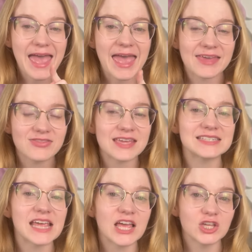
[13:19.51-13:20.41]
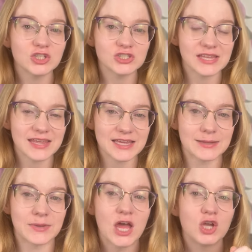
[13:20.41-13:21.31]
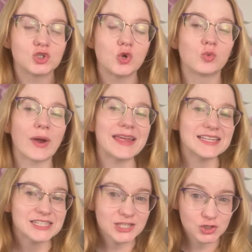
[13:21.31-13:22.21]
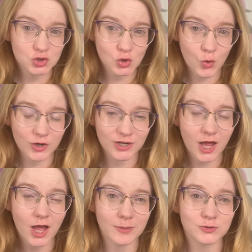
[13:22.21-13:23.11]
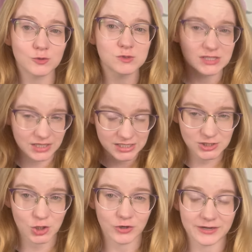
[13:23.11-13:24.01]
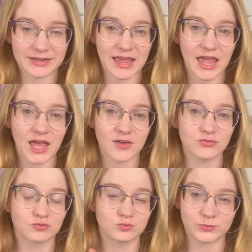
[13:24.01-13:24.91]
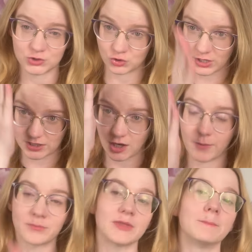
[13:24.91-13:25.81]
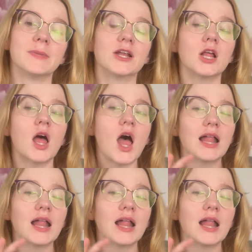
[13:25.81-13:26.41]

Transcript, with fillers: and then tells him to raise the sword up to slice her in half straight up the middle.